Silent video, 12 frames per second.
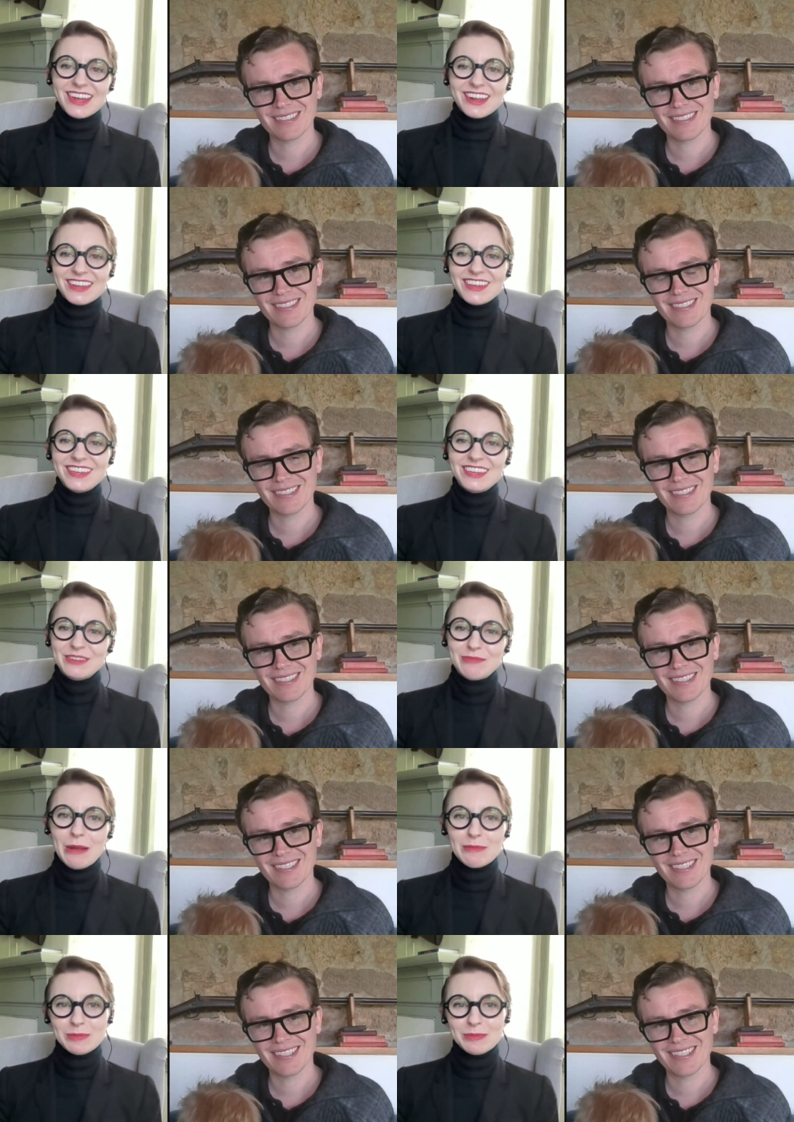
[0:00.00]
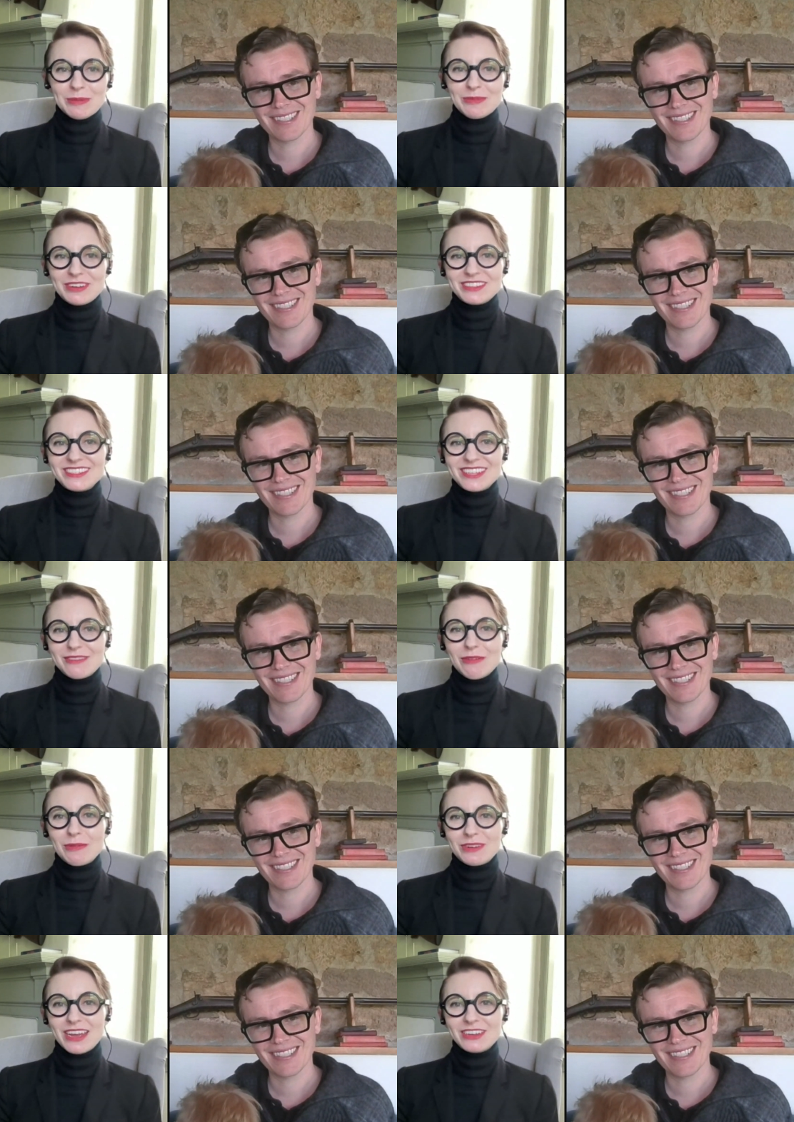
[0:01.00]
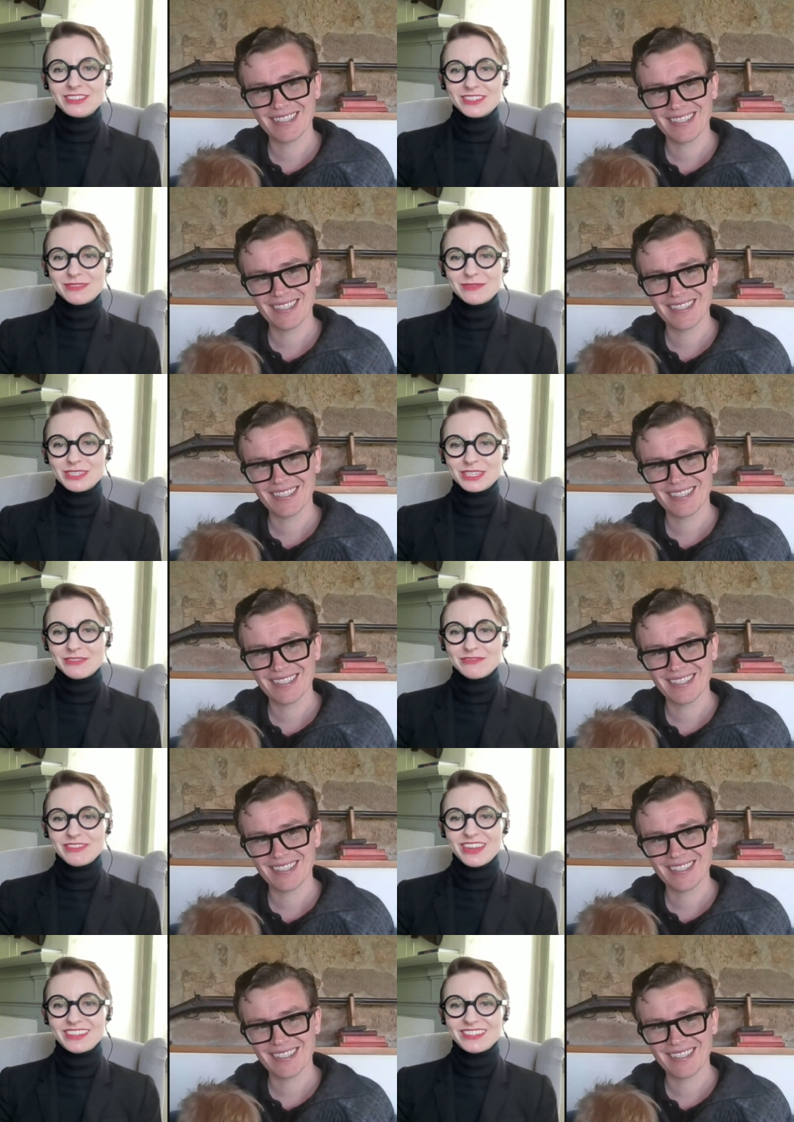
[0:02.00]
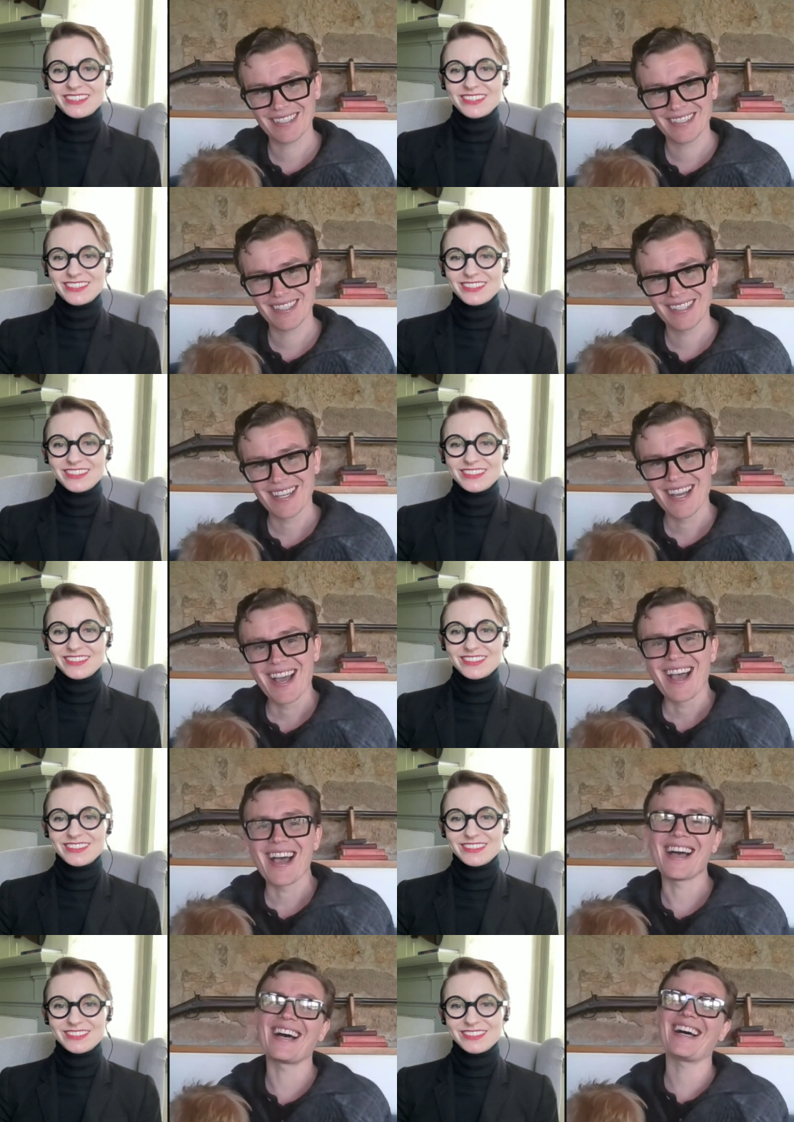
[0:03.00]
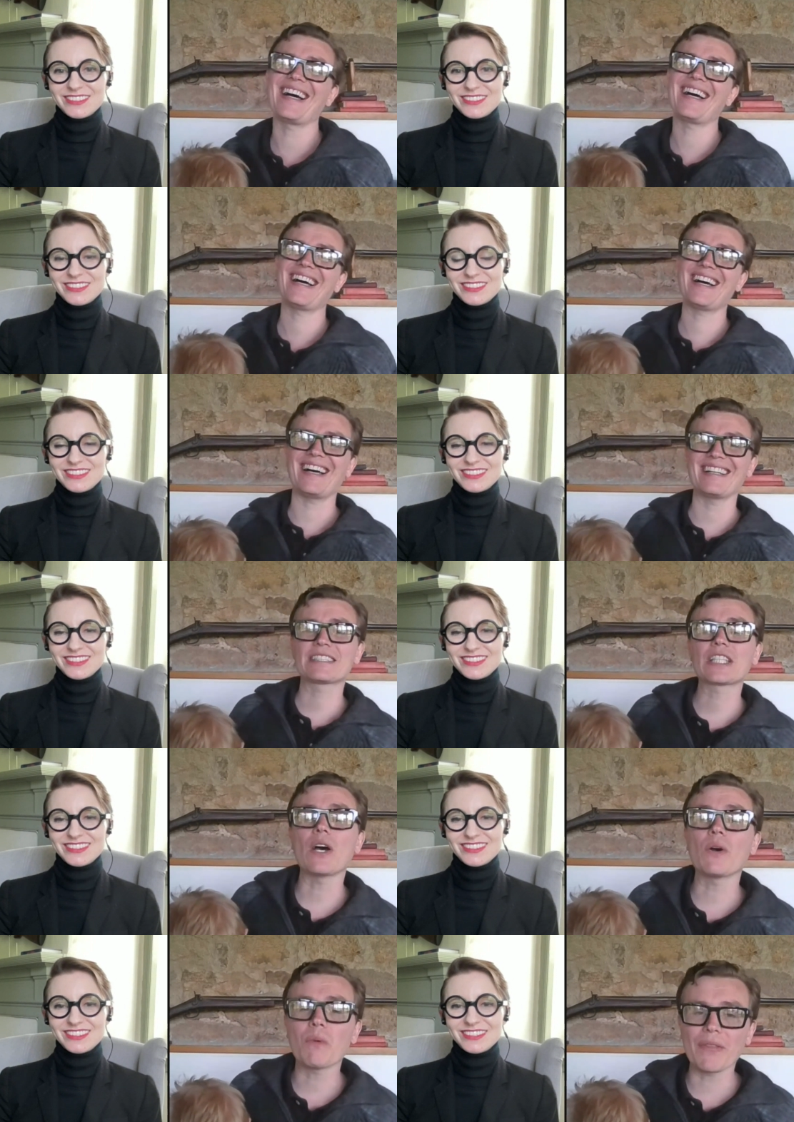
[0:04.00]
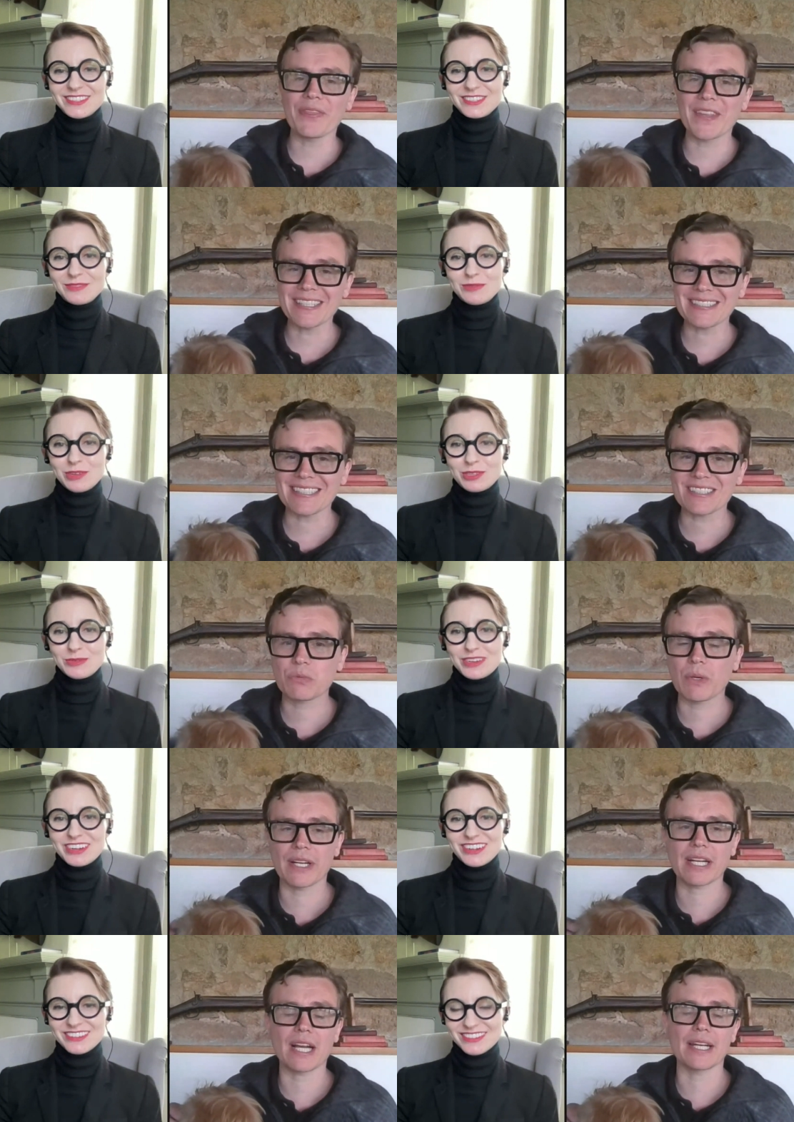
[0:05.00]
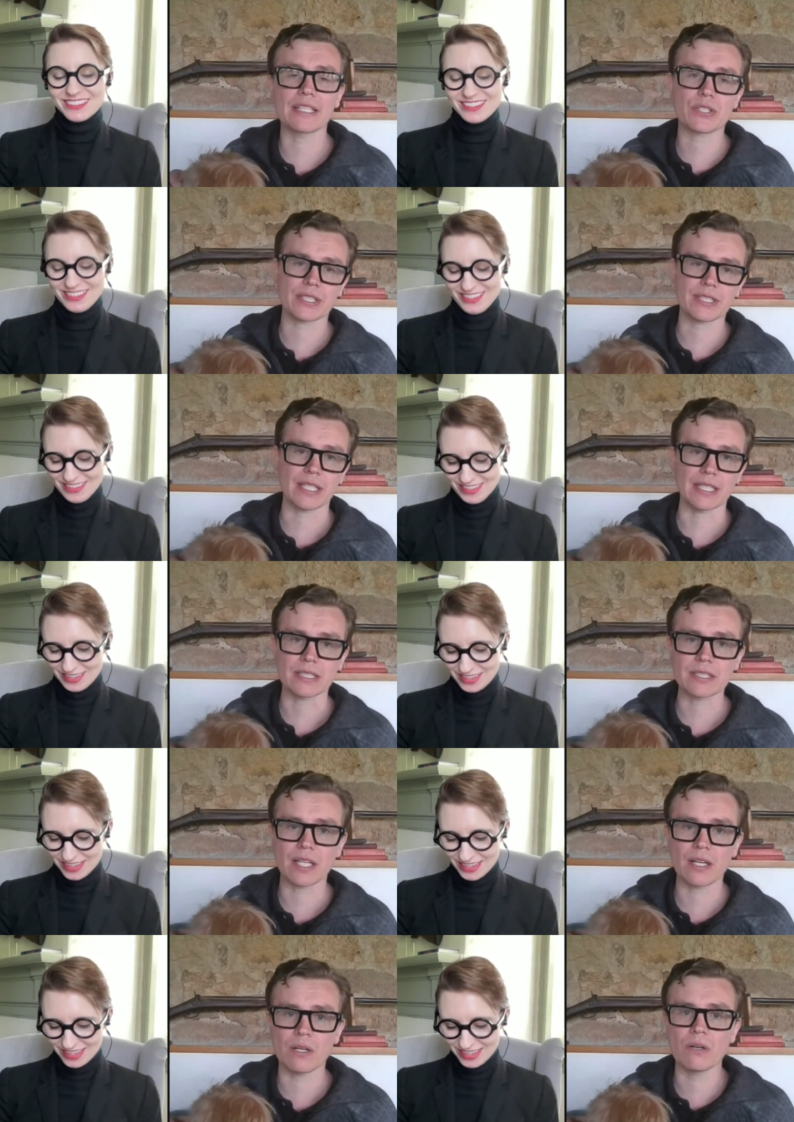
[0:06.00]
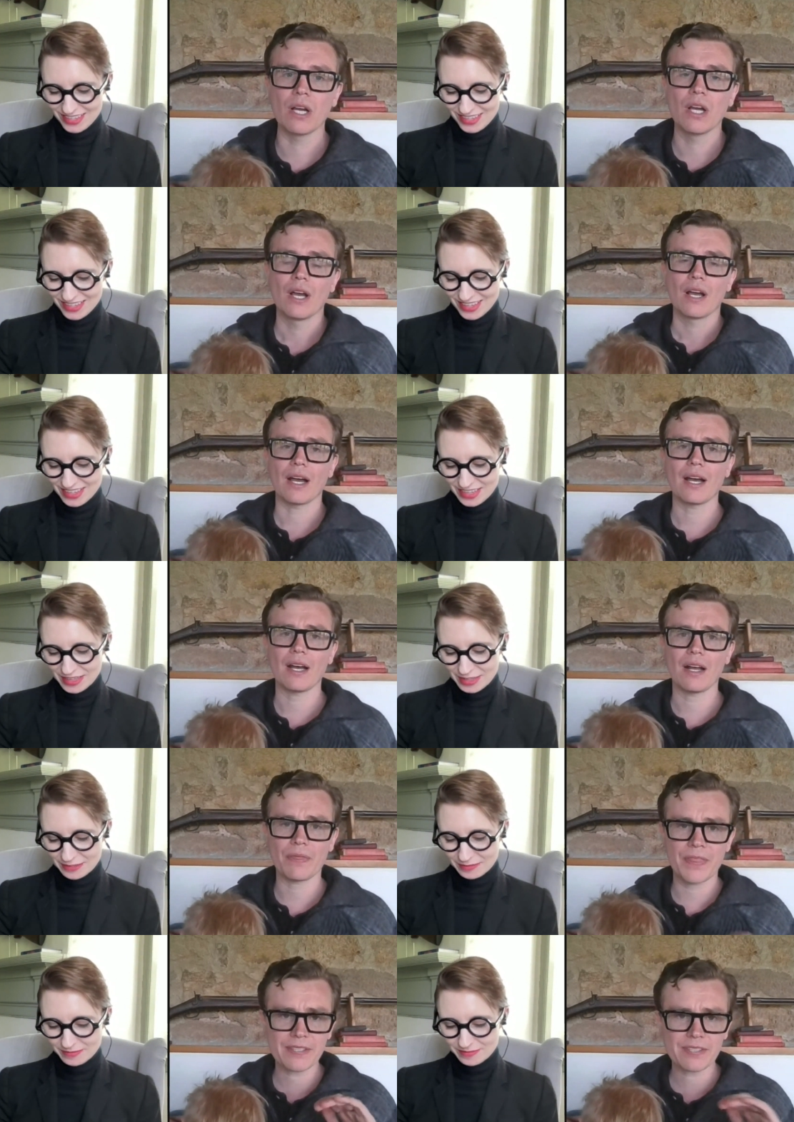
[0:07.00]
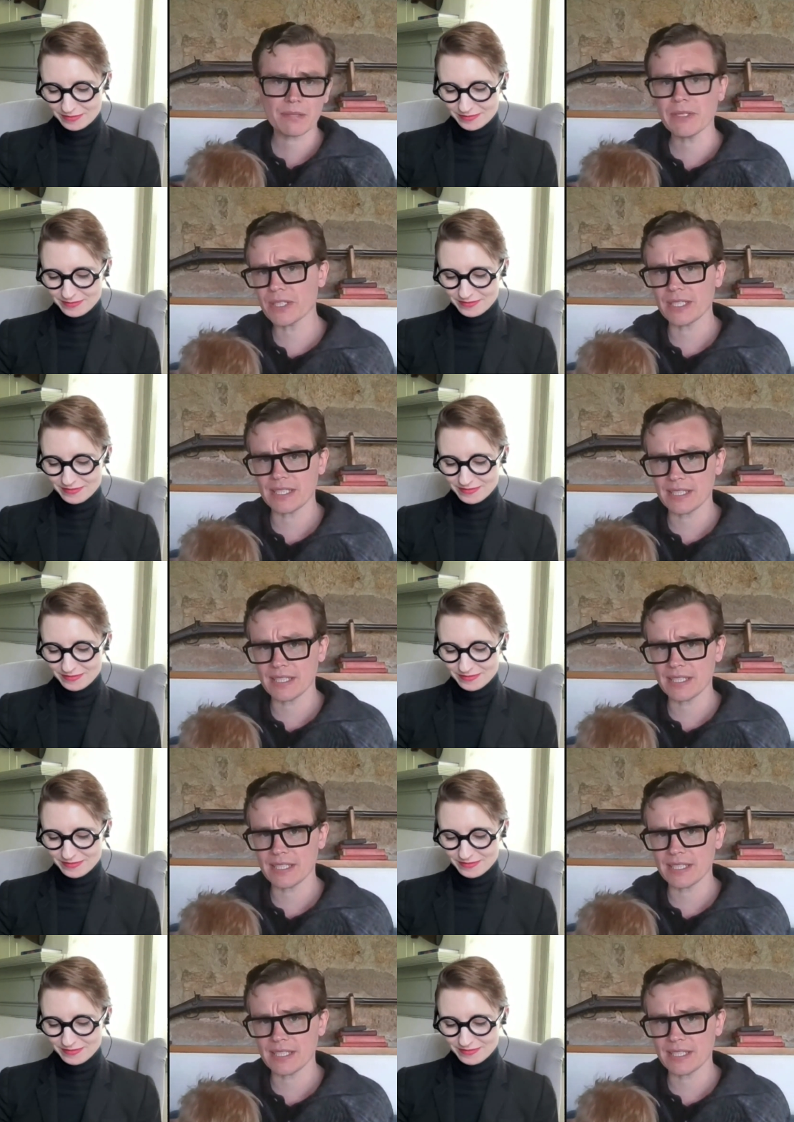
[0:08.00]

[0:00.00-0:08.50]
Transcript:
Speaker 1: to, you probably want to say what would actually really
Speaker 2: offend. Ah, uh, so, well, this is Twitter. where it got interesting. So, uh, this community